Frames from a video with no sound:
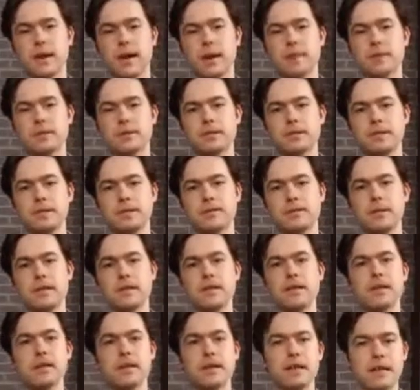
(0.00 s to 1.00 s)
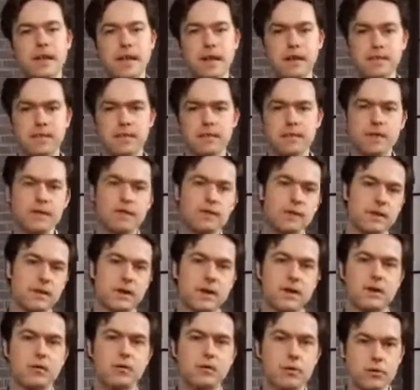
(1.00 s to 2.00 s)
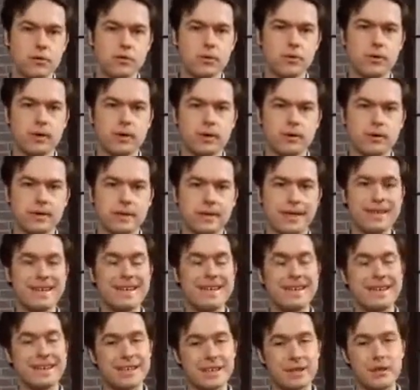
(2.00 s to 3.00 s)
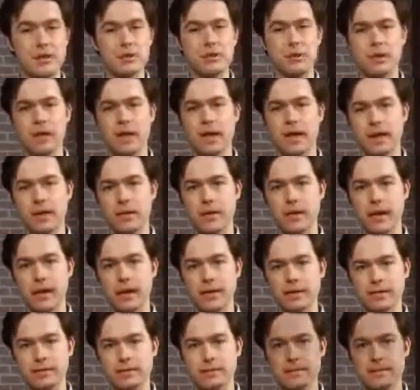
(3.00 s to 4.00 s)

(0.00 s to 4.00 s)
Apple TV and $50 Roku LT can do a lot of that.